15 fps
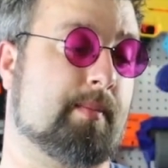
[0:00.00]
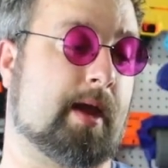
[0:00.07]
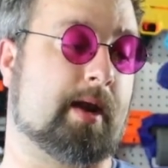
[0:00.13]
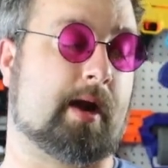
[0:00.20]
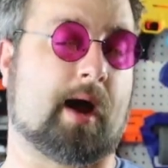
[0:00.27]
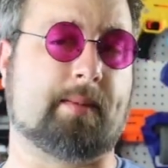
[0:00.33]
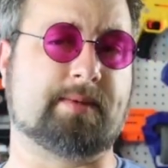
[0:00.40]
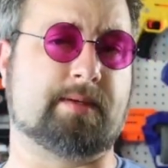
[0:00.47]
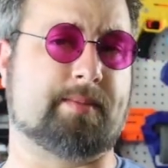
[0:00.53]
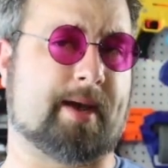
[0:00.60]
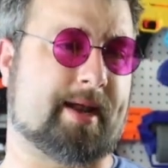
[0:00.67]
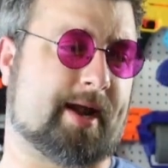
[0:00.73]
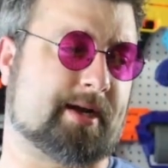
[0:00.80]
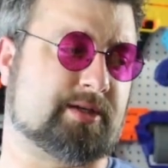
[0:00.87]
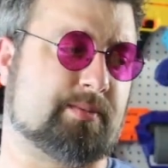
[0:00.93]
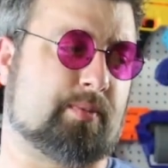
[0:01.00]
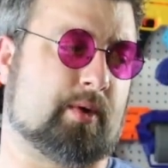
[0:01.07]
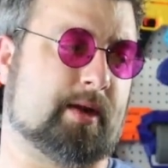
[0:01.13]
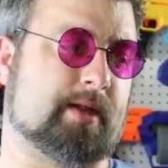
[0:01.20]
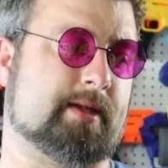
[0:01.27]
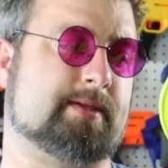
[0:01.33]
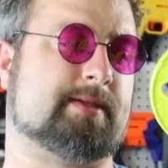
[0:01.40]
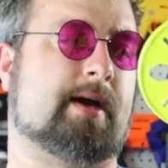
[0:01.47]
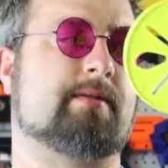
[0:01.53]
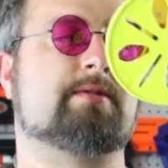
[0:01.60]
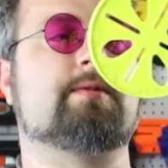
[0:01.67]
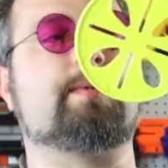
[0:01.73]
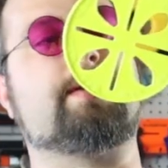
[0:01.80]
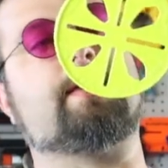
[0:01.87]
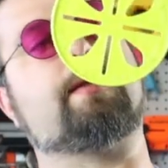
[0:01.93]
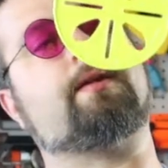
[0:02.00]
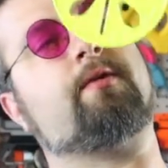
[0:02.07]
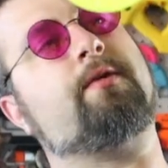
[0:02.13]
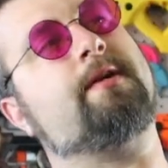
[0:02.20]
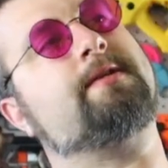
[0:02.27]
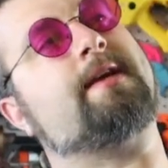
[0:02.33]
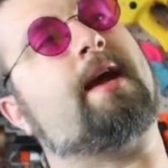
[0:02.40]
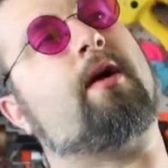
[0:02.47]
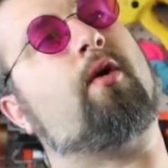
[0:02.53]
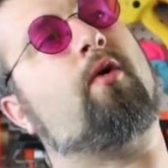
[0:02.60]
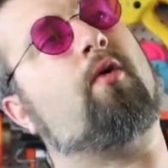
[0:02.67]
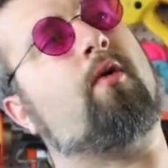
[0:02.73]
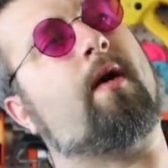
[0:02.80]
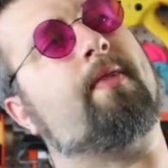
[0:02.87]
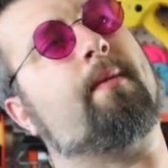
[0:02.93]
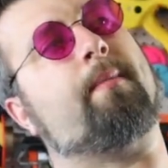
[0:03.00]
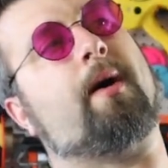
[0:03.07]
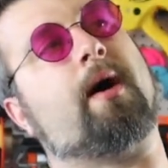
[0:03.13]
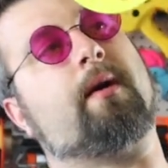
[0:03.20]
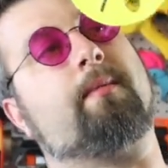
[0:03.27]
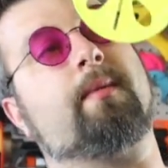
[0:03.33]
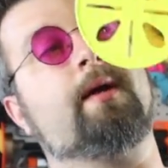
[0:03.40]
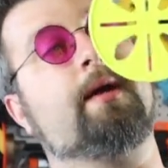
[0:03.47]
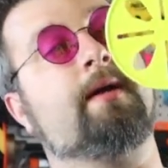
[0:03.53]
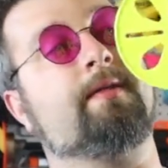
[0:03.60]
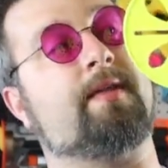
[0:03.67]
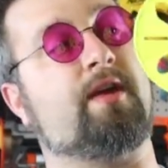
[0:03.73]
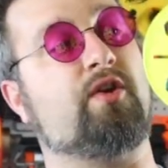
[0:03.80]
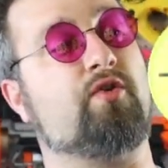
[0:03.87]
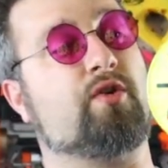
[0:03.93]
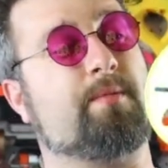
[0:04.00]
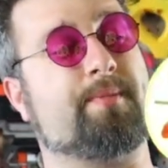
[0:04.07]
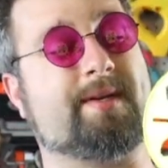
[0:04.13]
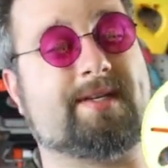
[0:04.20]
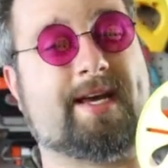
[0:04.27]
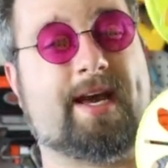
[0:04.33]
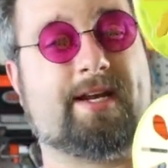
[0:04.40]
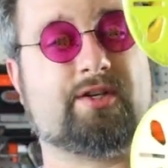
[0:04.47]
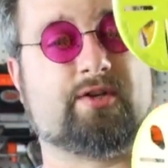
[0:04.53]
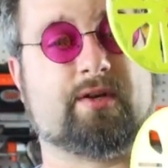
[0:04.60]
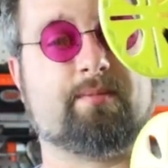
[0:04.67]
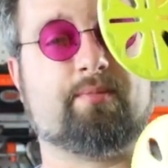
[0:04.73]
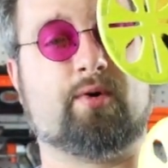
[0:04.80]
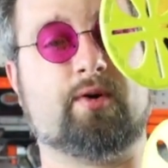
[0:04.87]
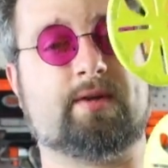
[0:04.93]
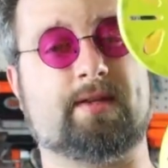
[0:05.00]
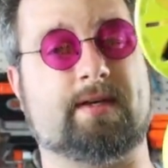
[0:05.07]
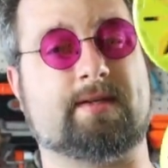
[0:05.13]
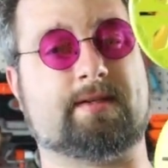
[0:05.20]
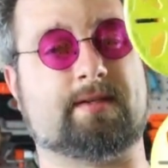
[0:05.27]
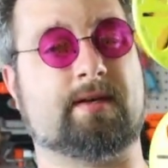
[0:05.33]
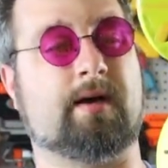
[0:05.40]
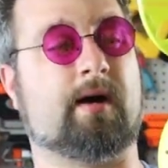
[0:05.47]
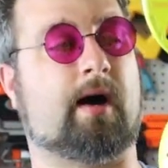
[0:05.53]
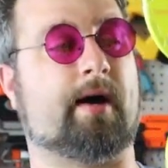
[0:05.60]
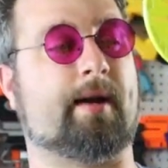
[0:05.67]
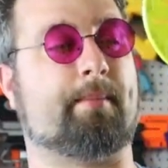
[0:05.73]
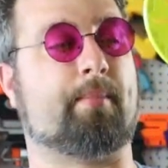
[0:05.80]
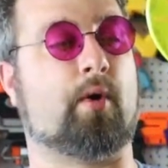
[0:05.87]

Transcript: and OptiMan actually pointed this out to me, that there is a hole on the bottom that you could potentially put this on a